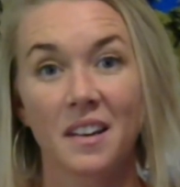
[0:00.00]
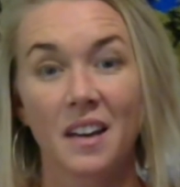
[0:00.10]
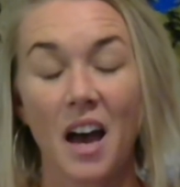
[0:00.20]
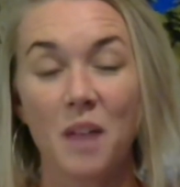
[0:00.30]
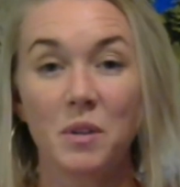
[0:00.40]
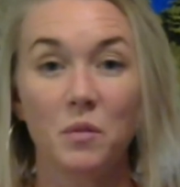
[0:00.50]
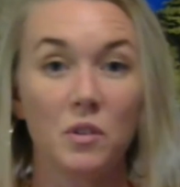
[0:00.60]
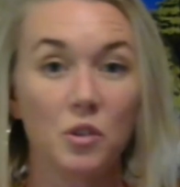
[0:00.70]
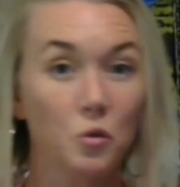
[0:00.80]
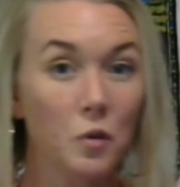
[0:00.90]
I mean, we
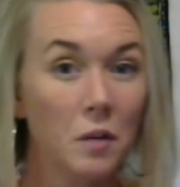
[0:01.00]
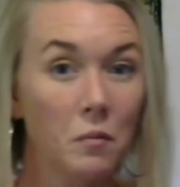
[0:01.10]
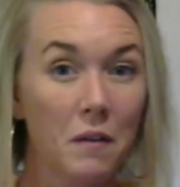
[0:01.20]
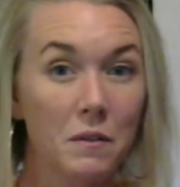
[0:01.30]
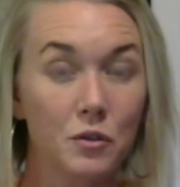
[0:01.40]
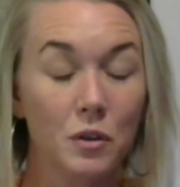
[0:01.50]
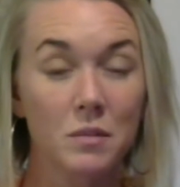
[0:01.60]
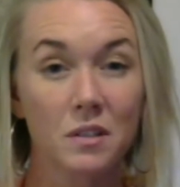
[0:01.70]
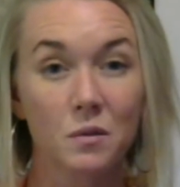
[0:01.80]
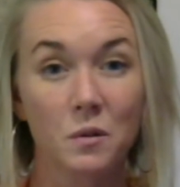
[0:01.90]
dream, right? We've dreamed
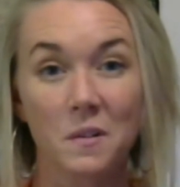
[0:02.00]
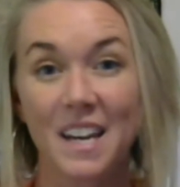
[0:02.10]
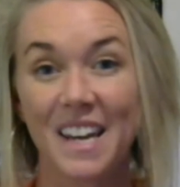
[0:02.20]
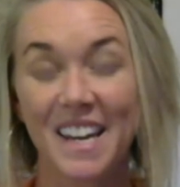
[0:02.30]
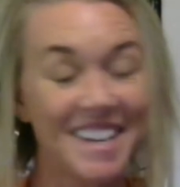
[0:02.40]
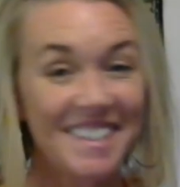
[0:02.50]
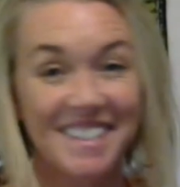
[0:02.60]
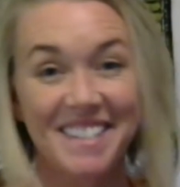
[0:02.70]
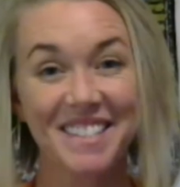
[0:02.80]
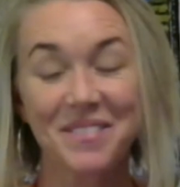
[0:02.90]
since we were kids.